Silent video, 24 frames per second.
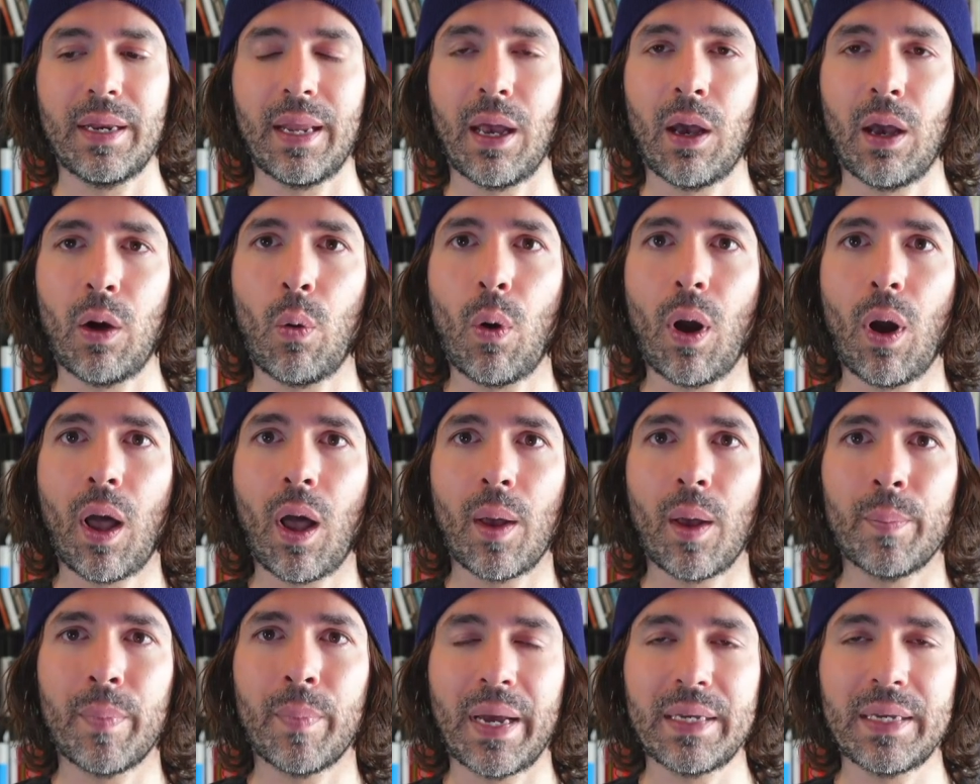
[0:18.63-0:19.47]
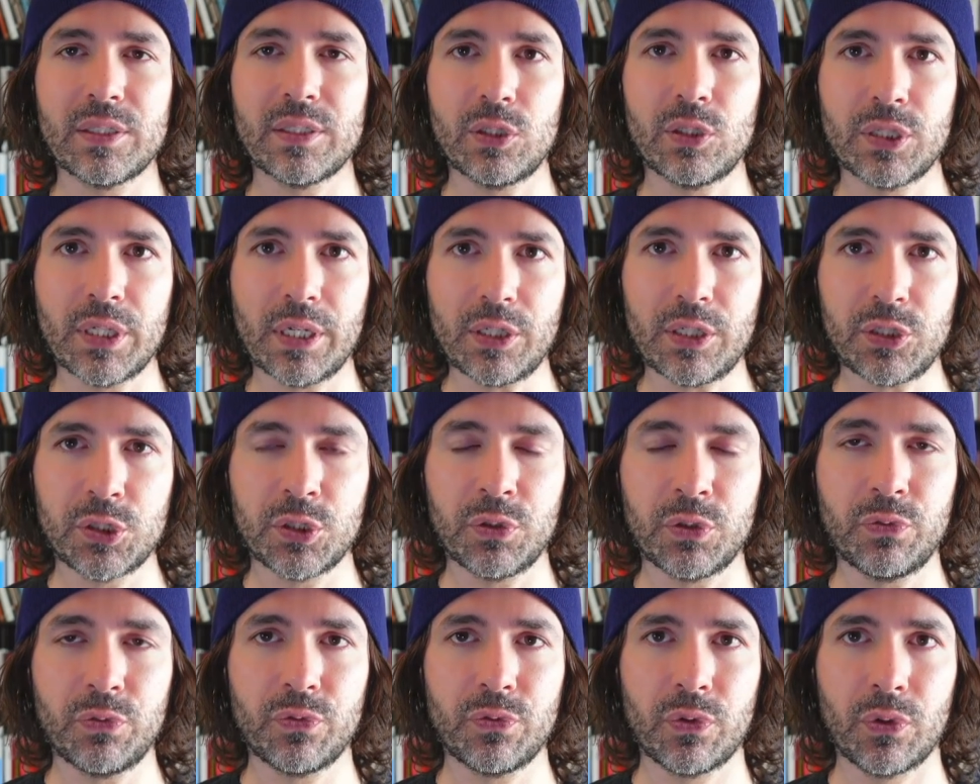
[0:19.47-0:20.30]
Now, my
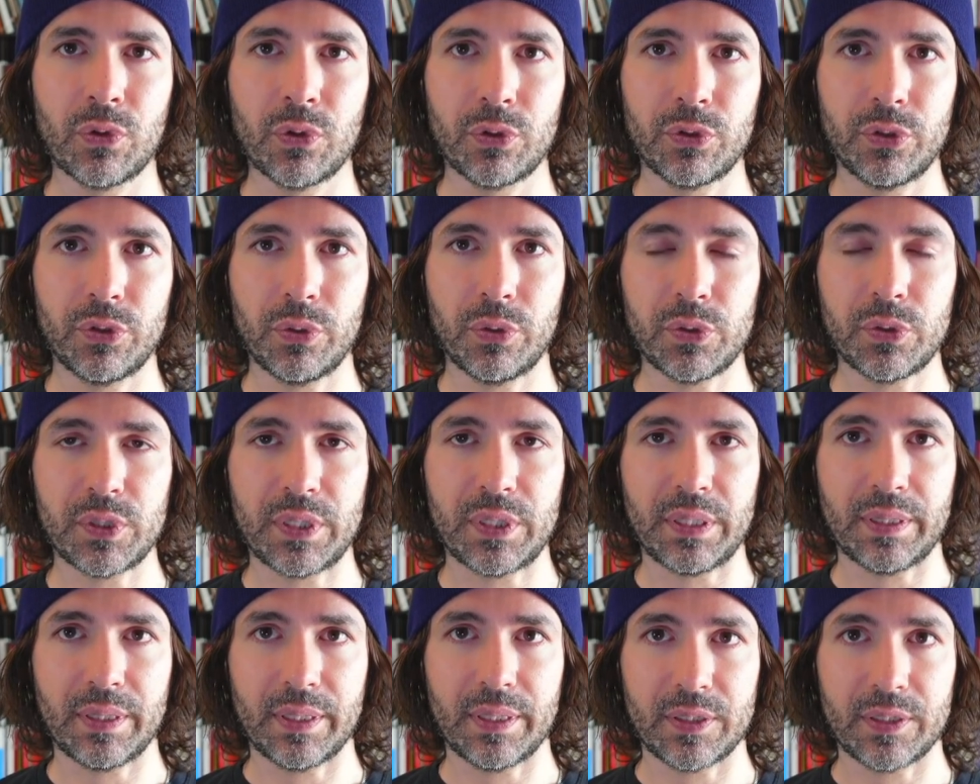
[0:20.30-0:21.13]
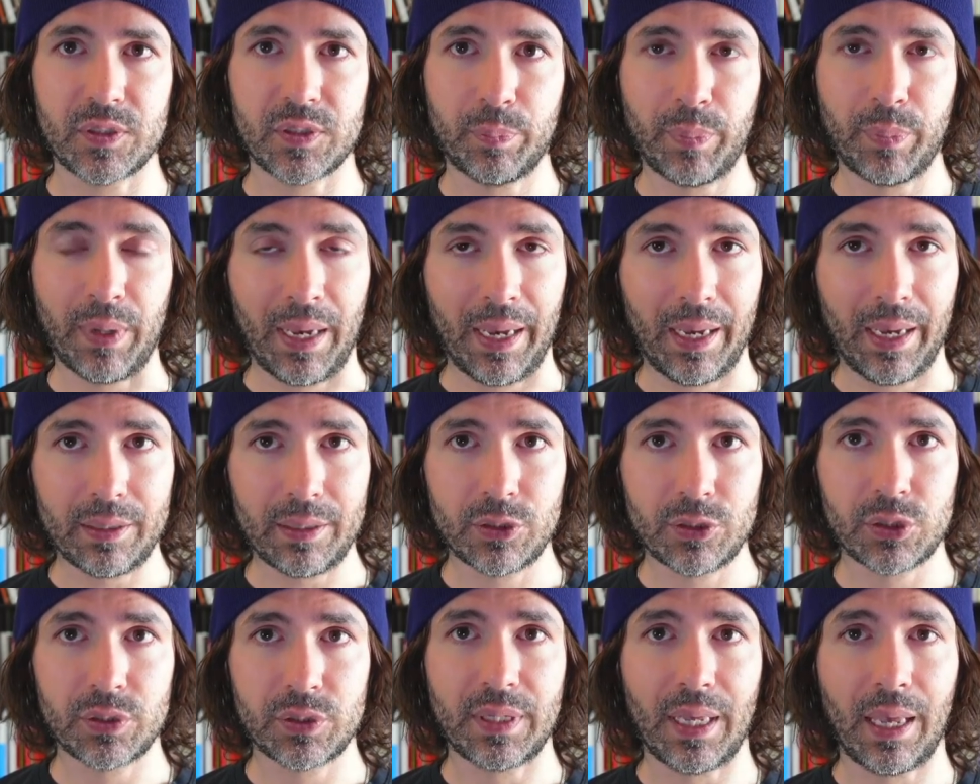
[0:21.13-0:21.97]
suggestion for using this
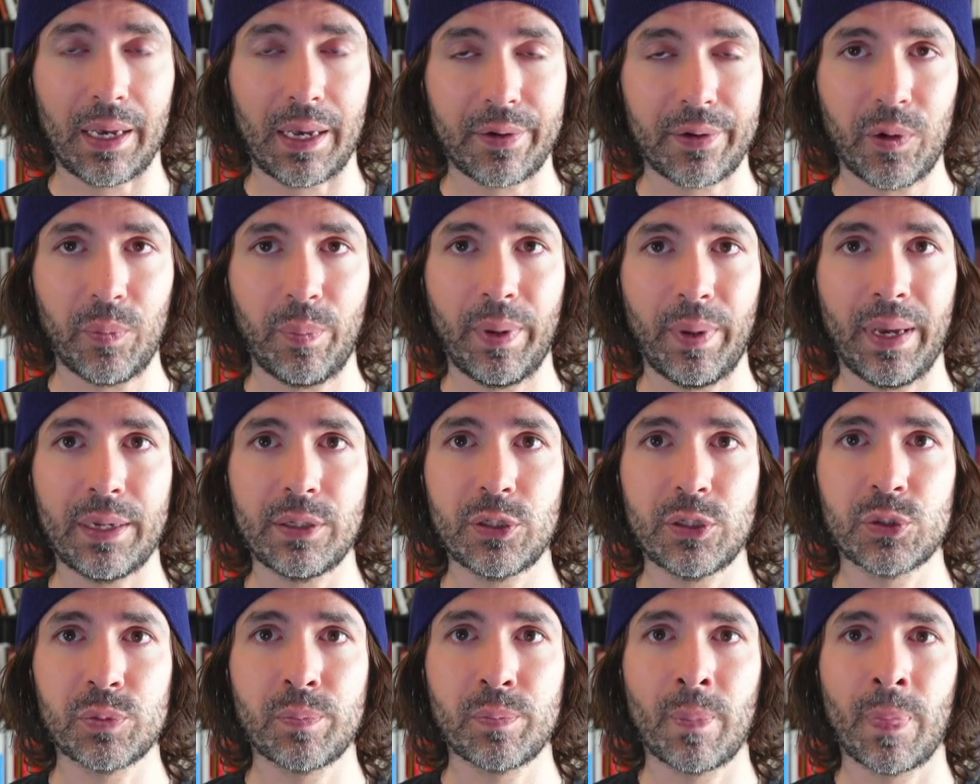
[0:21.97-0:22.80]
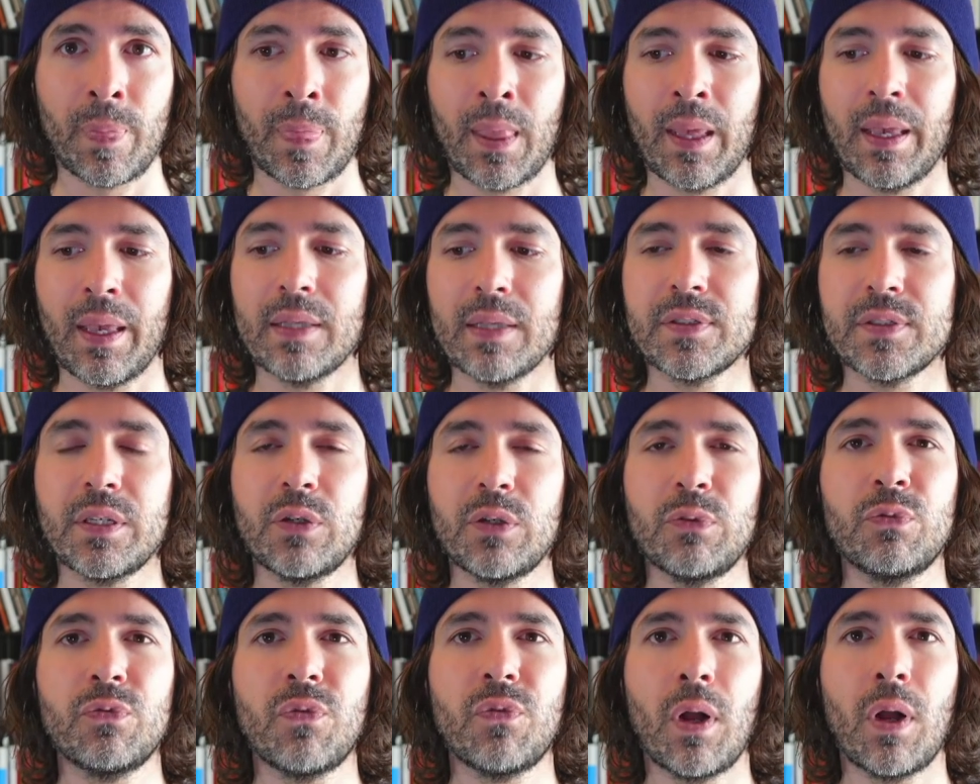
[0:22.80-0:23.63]
patch, the echo patch, is that
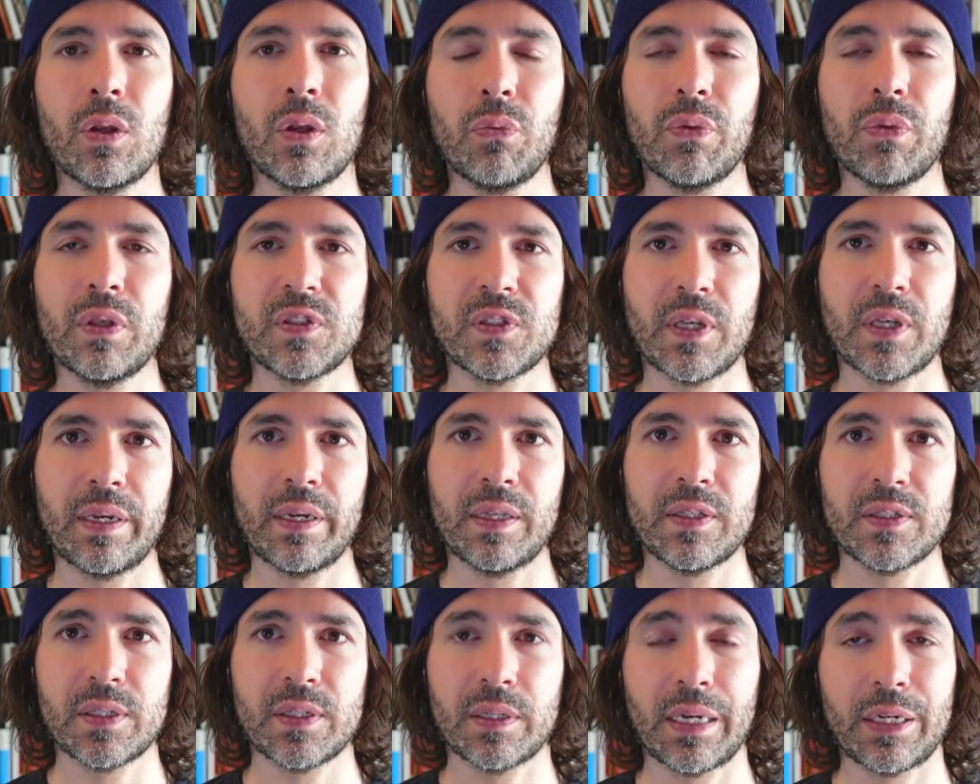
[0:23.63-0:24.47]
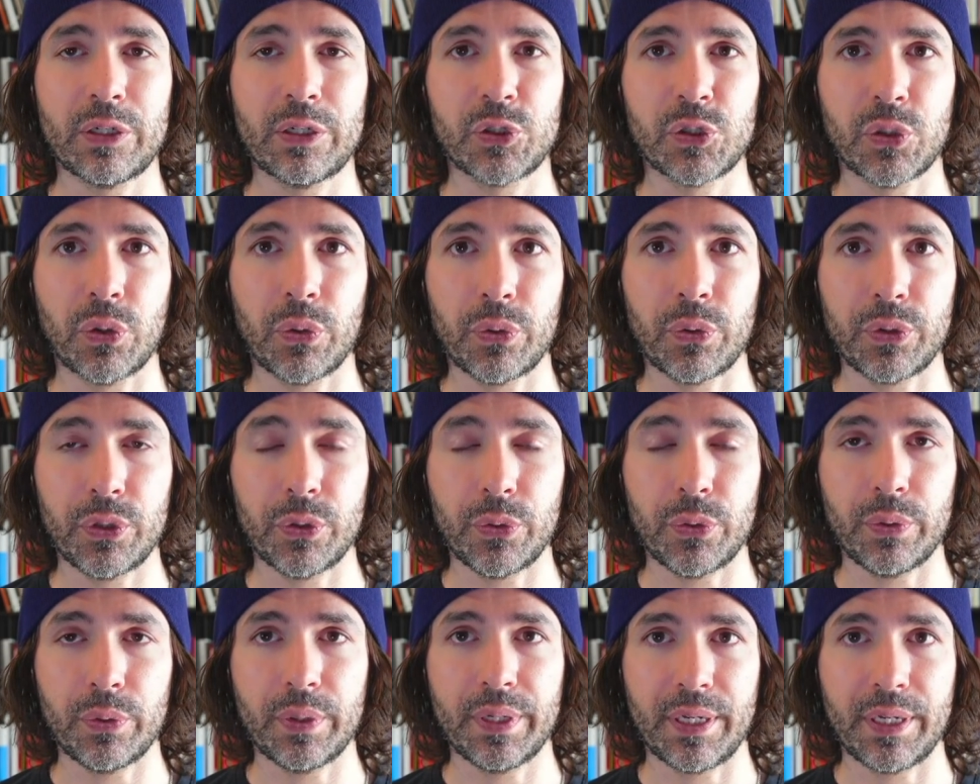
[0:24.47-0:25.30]
you follow the settings that I show
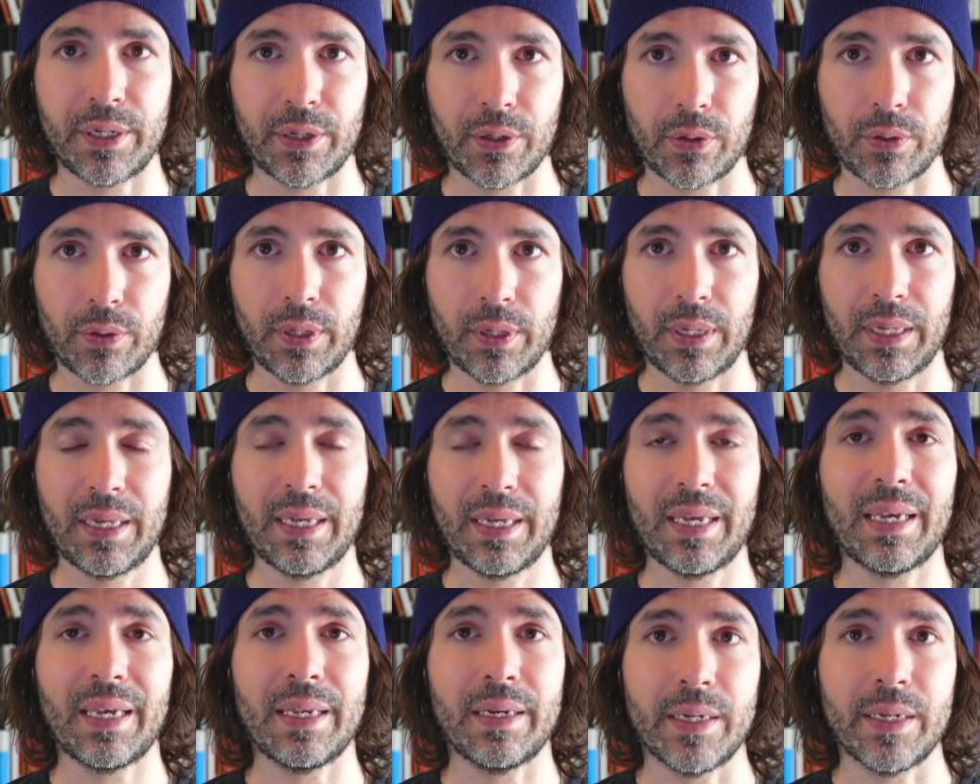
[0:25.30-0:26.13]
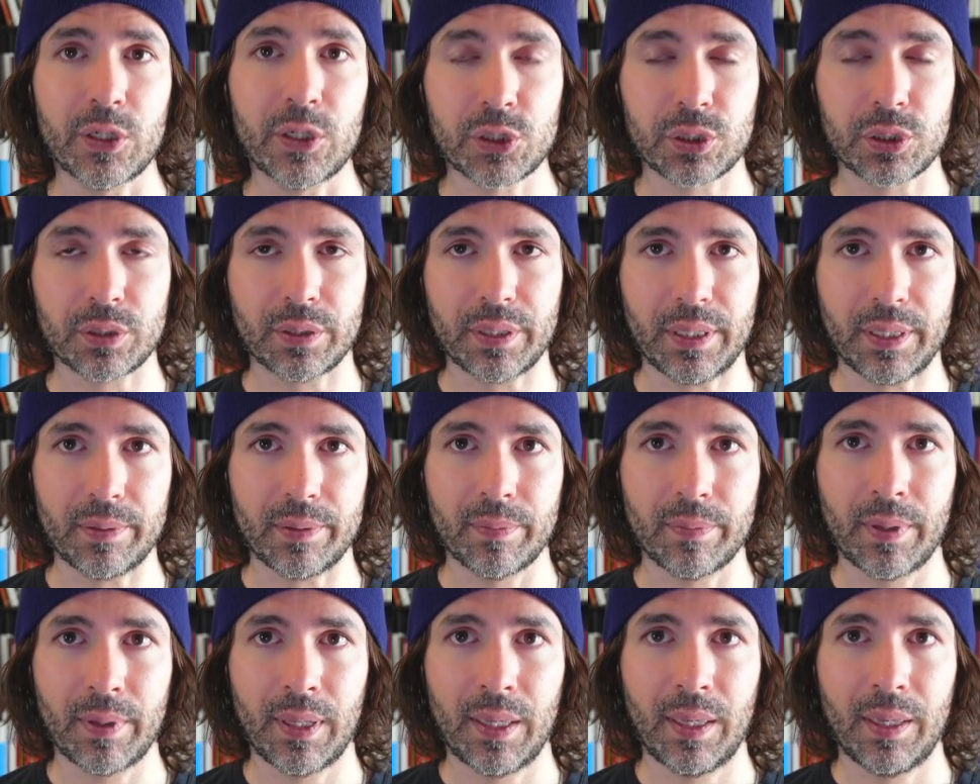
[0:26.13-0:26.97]
you here initially.
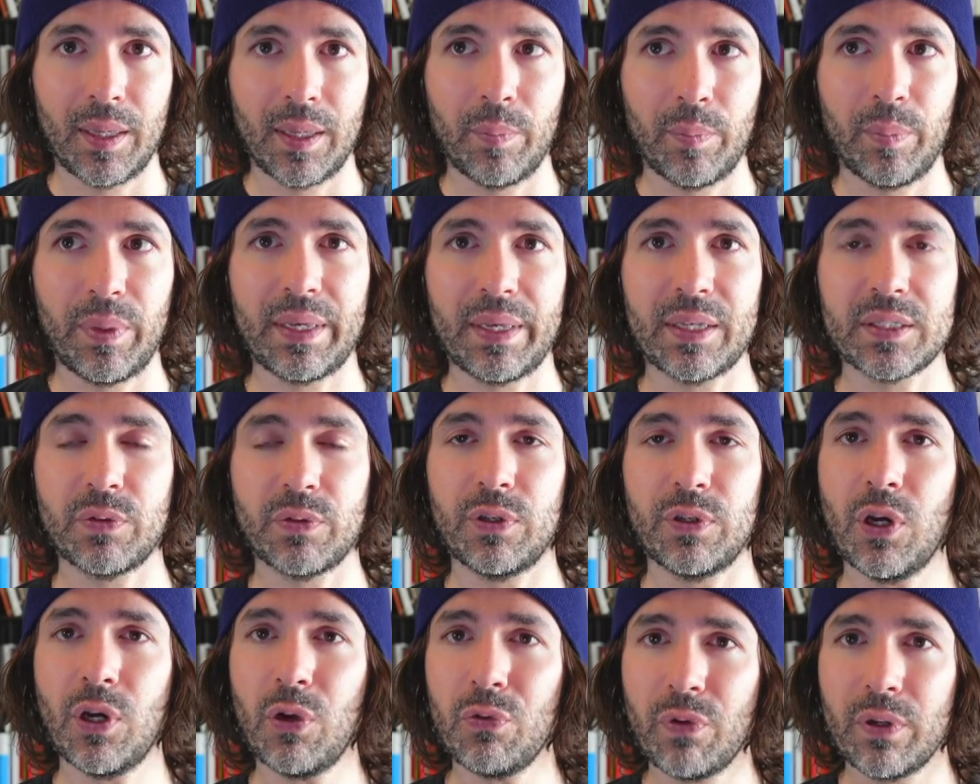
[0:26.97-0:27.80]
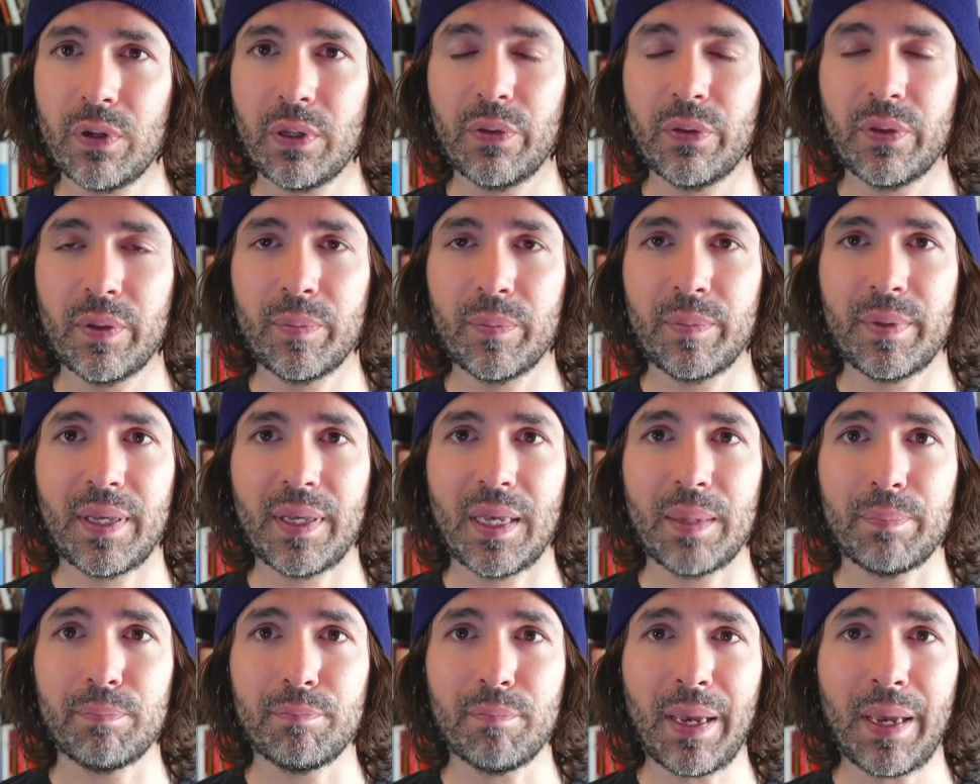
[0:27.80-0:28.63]
Because if you don't follow them,
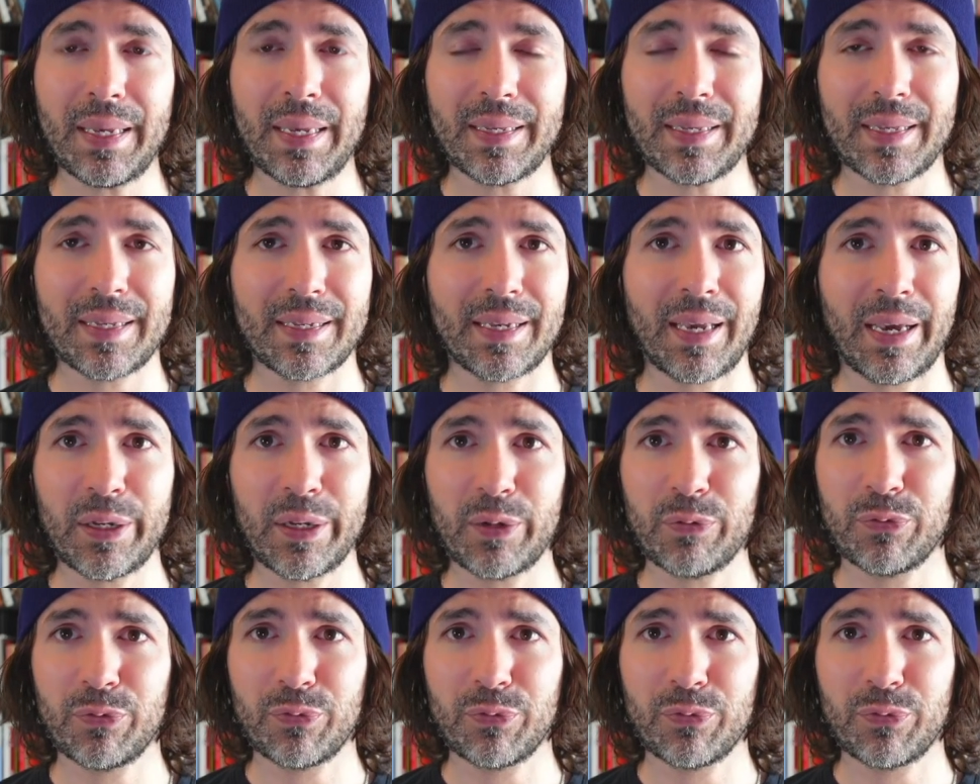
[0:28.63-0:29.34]
it might get